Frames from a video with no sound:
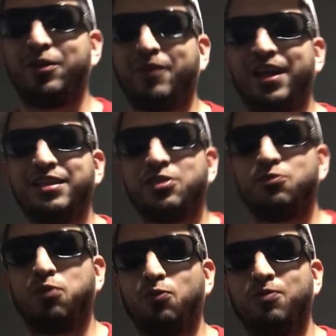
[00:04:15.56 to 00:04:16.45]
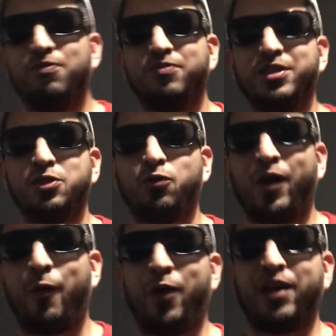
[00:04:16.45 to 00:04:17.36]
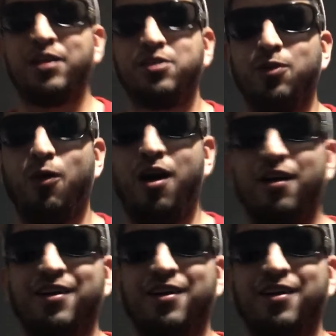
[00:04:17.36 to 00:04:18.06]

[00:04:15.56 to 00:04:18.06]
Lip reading: man, I just, boom, just went right, ran into the wall.